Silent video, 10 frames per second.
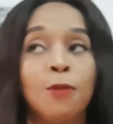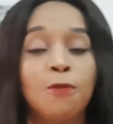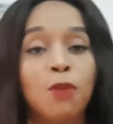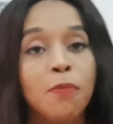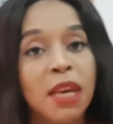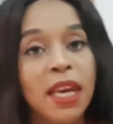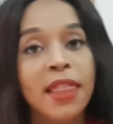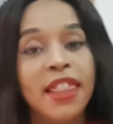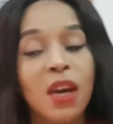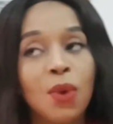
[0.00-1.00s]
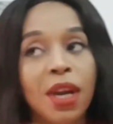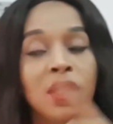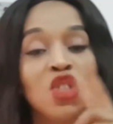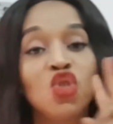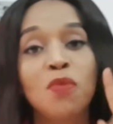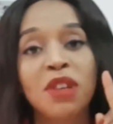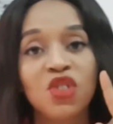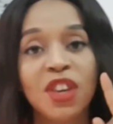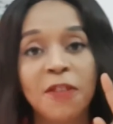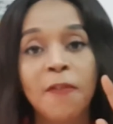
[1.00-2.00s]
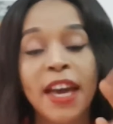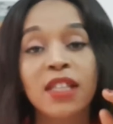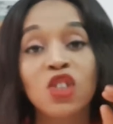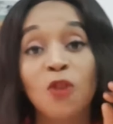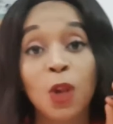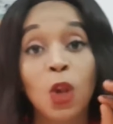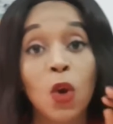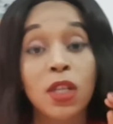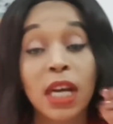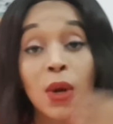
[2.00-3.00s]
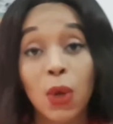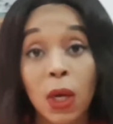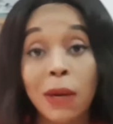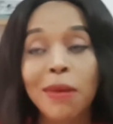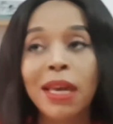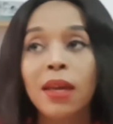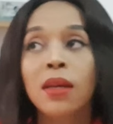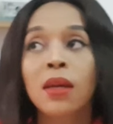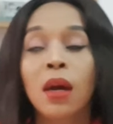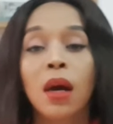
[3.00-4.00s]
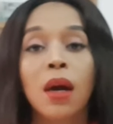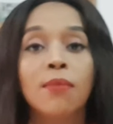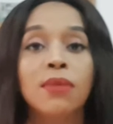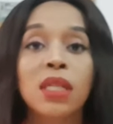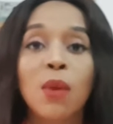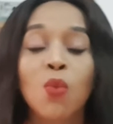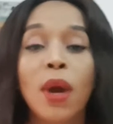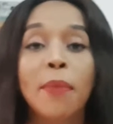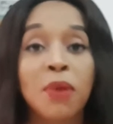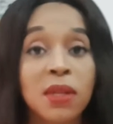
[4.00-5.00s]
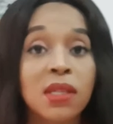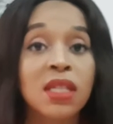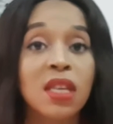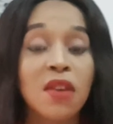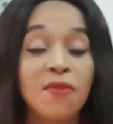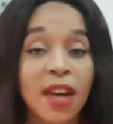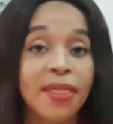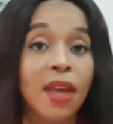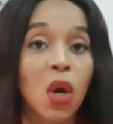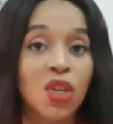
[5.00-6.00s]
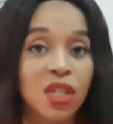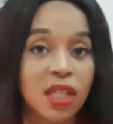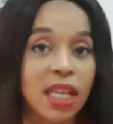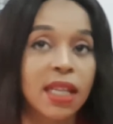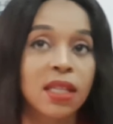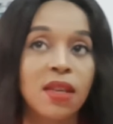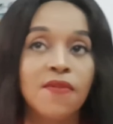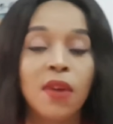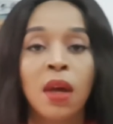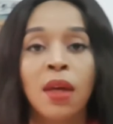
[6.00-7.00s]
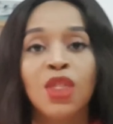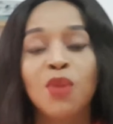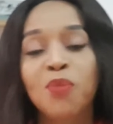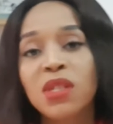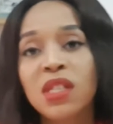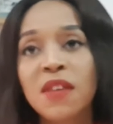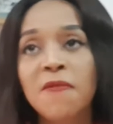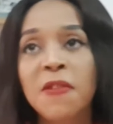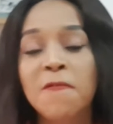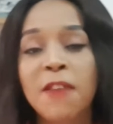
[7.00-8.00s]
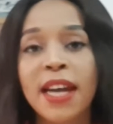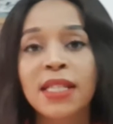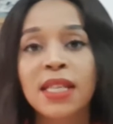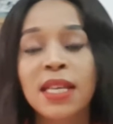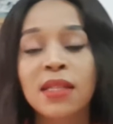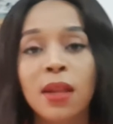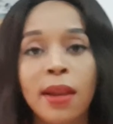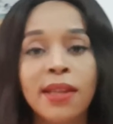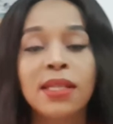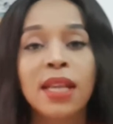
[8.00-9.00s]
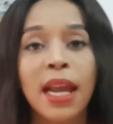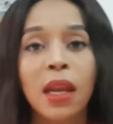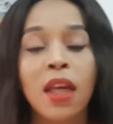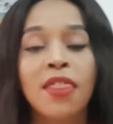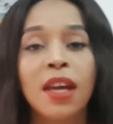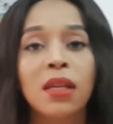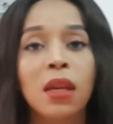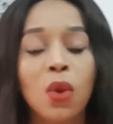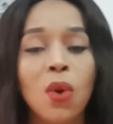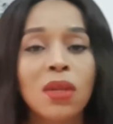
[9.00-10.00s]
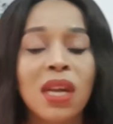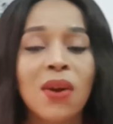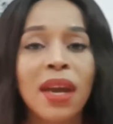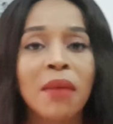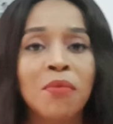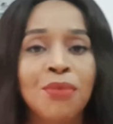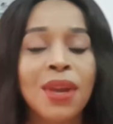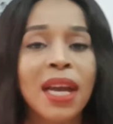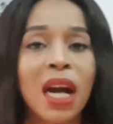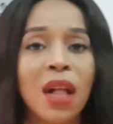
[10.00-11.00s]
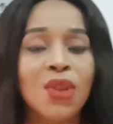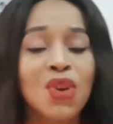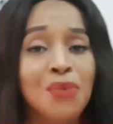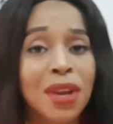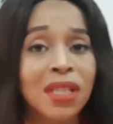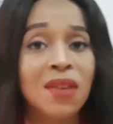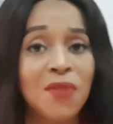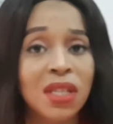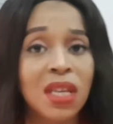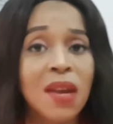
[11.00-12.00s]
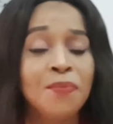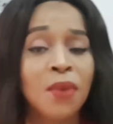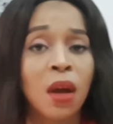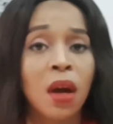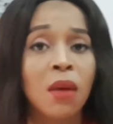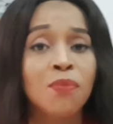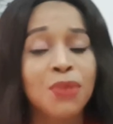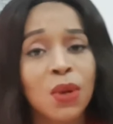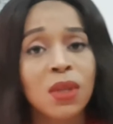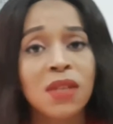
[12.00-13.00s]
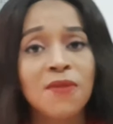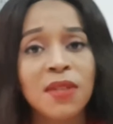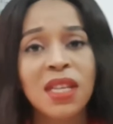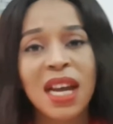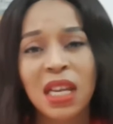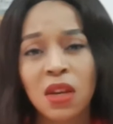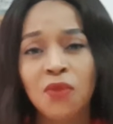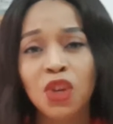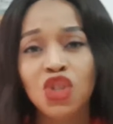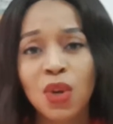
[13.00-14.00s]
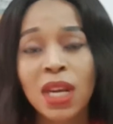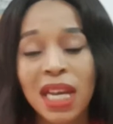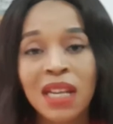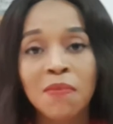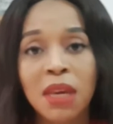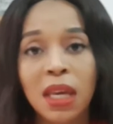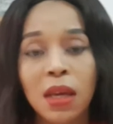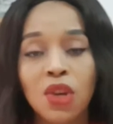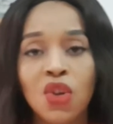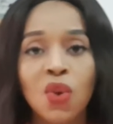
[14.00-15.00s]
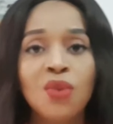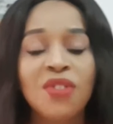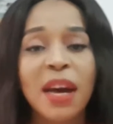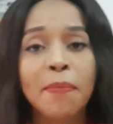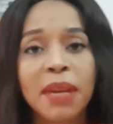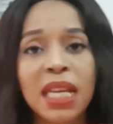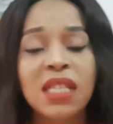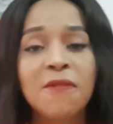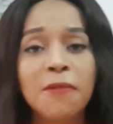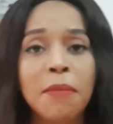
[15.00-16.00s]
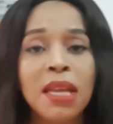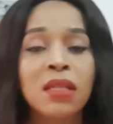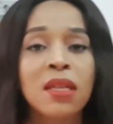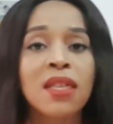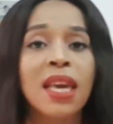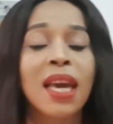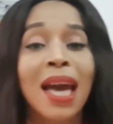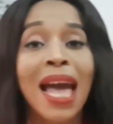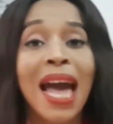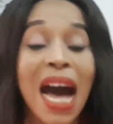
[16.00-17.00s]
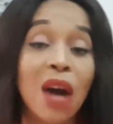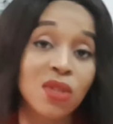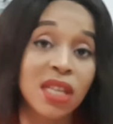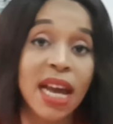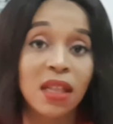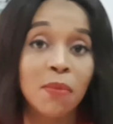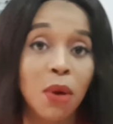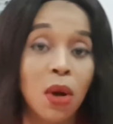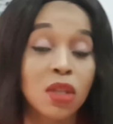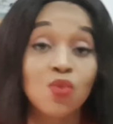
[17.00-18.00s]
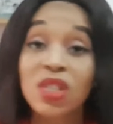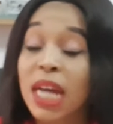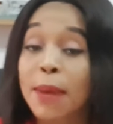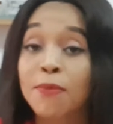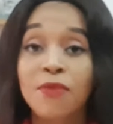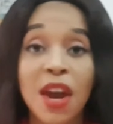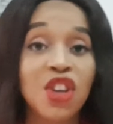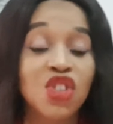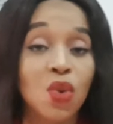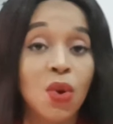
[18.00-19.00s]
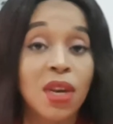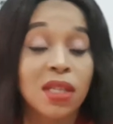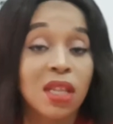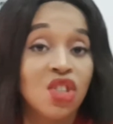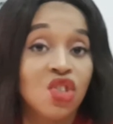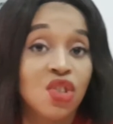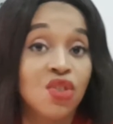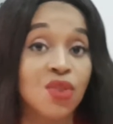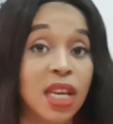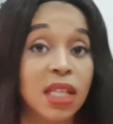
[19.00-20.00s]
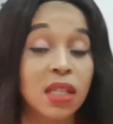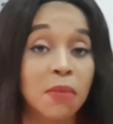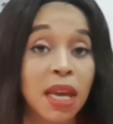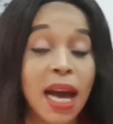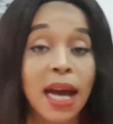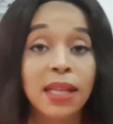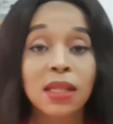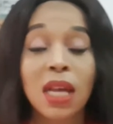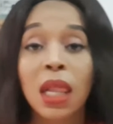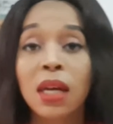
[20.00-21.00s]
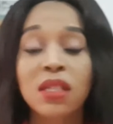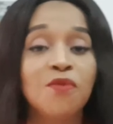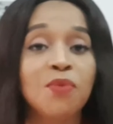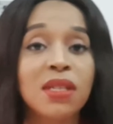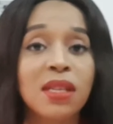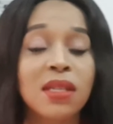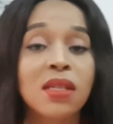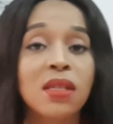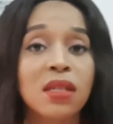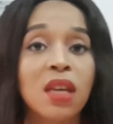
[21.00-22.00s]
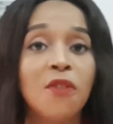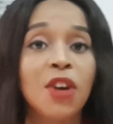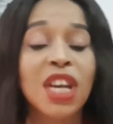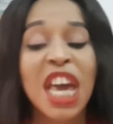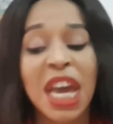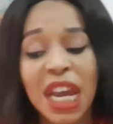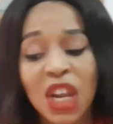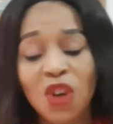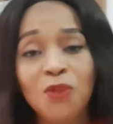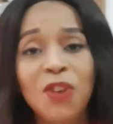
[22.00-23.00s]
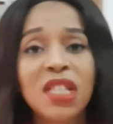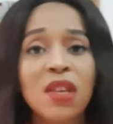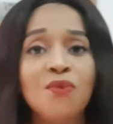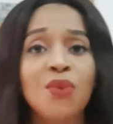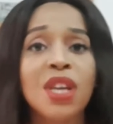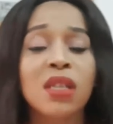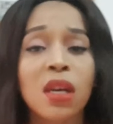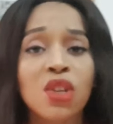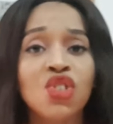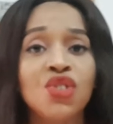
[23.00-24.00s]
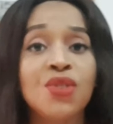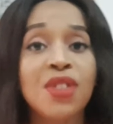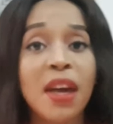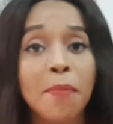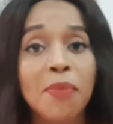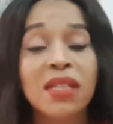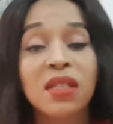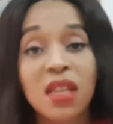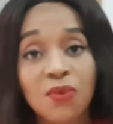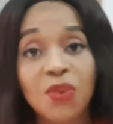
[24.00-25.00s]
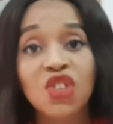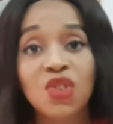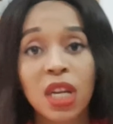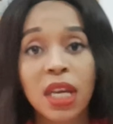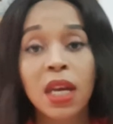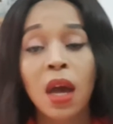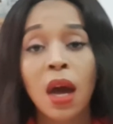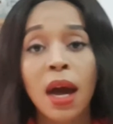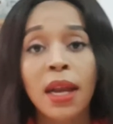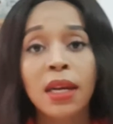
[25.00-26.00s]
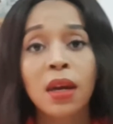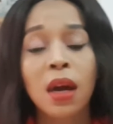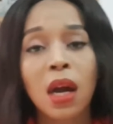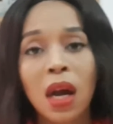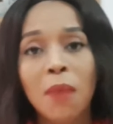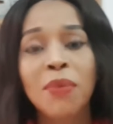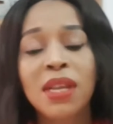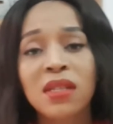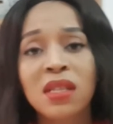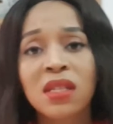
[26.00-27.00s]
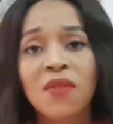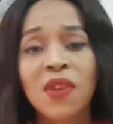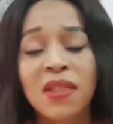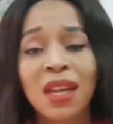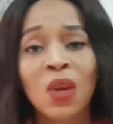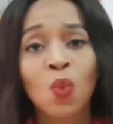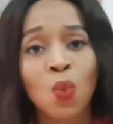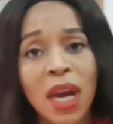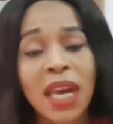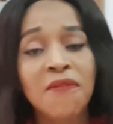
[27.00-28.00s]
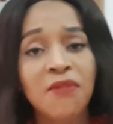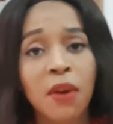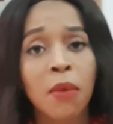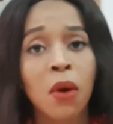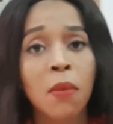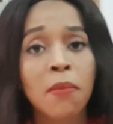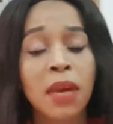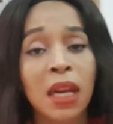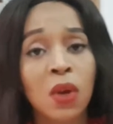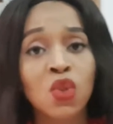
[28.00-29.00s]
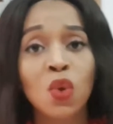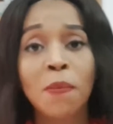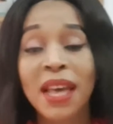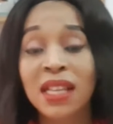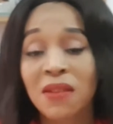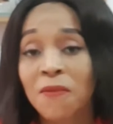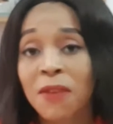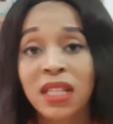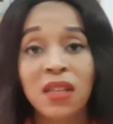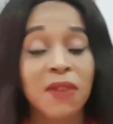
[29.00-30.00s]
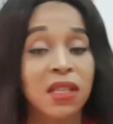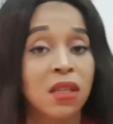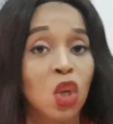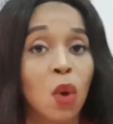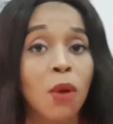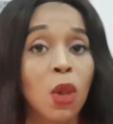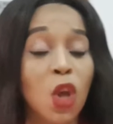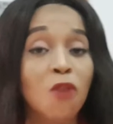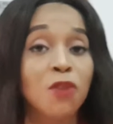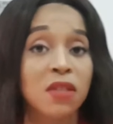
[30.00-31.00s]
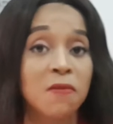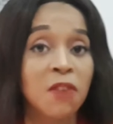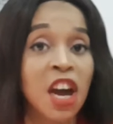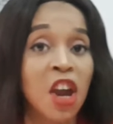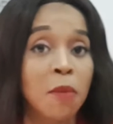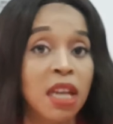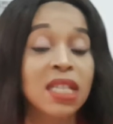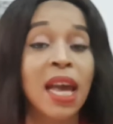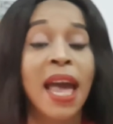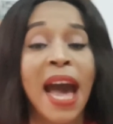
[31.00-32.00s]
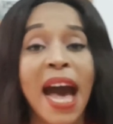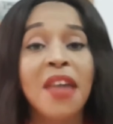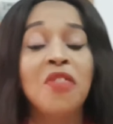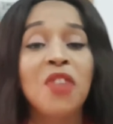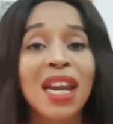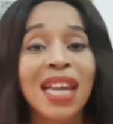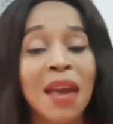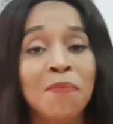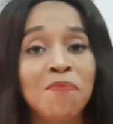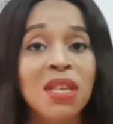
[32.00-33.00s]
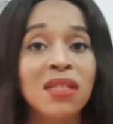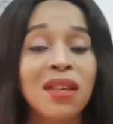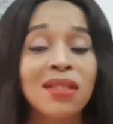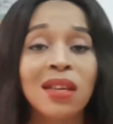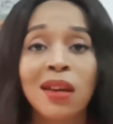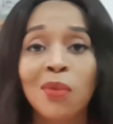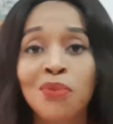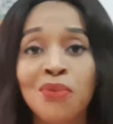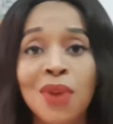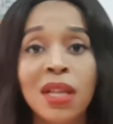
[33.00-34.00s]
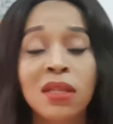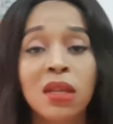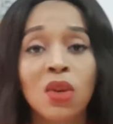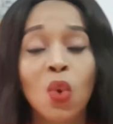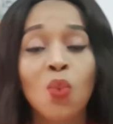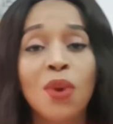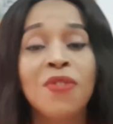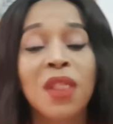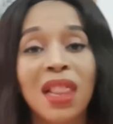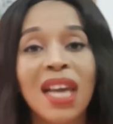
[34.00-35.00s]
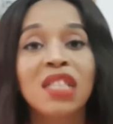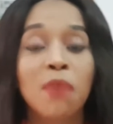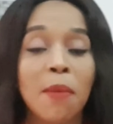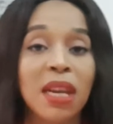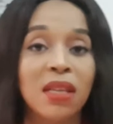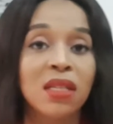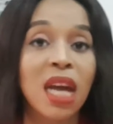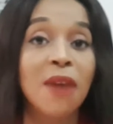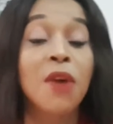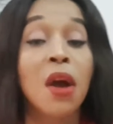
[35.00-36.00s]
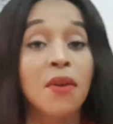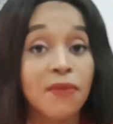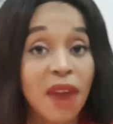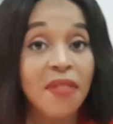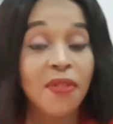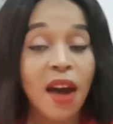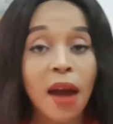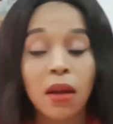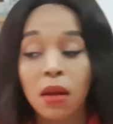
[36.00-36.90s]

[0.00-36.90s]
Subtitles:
For me, there were two major effects of the lockdown on me. Some were positive and the others negative. The positive effect is the lesson I learned that the lockdown can bring out the creativity, productivity, and innovation in me. The ability for me to think outside the box, which I'm very sure is not just unique to me, as a lot of businesses discovered innovative way to continue their business virtually, and companies discovered that working from home can also be as effective as the normal office environment, and that a business can operate with less permanent staff, rather